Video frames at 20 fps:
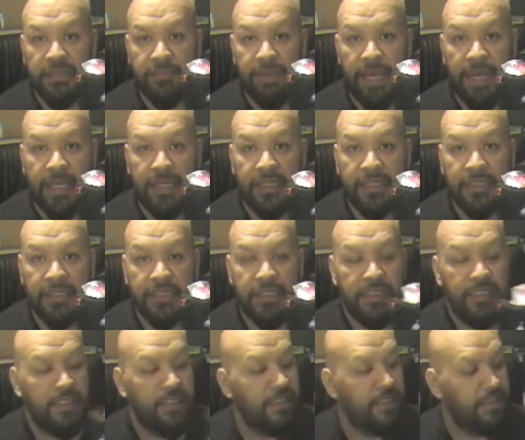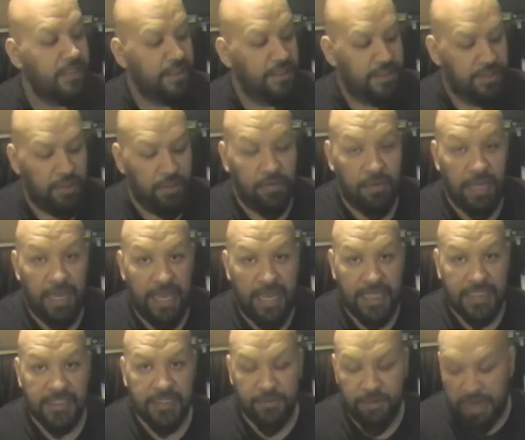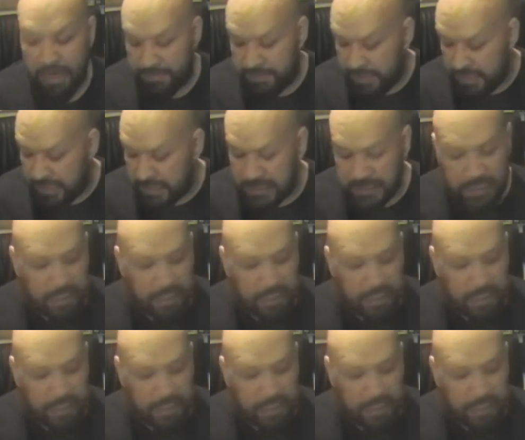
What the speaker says: the back. So I had to grab these.